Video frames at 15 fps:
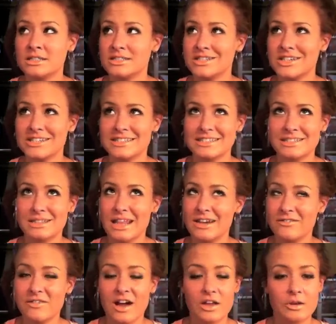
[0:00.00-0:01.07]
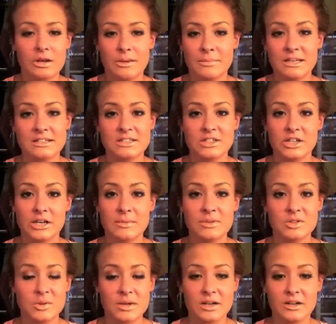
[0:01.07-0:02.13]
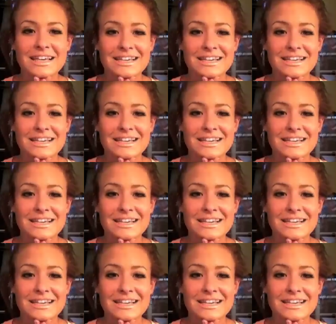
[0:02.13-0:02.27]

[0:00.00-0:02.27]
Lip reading: Just like following him on Instagram and Twitter.